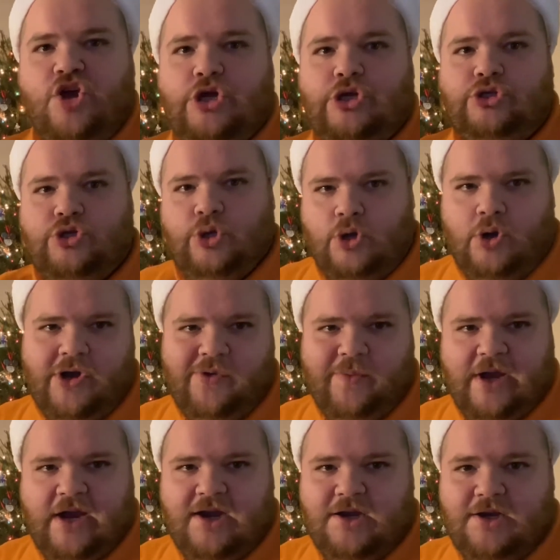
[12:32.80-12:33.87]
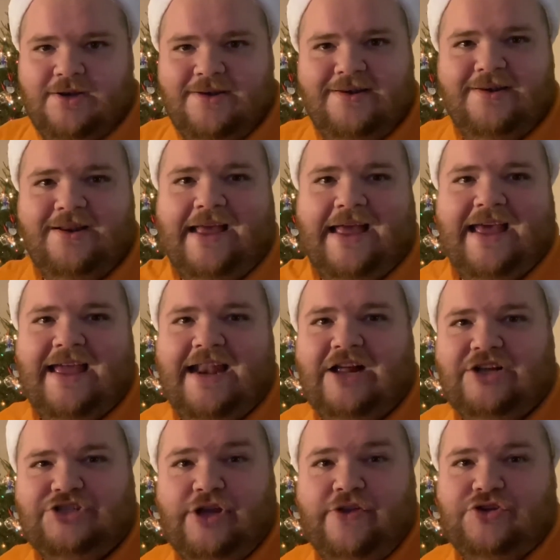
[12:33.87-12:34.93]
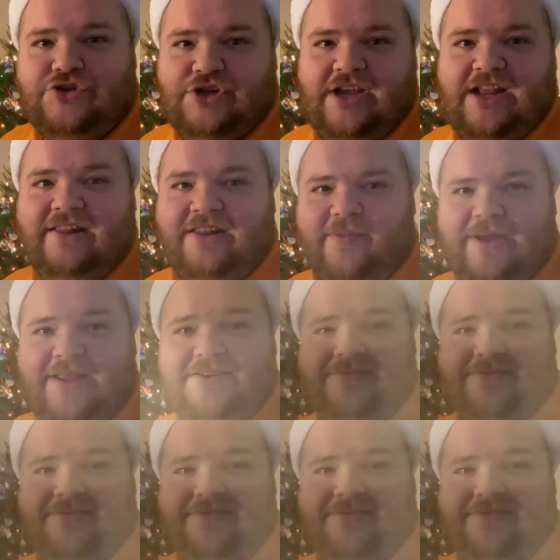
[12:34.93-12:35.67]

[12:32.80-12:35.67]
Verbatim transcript: Don't go anywhere, and I'll show you the tree in a little bit.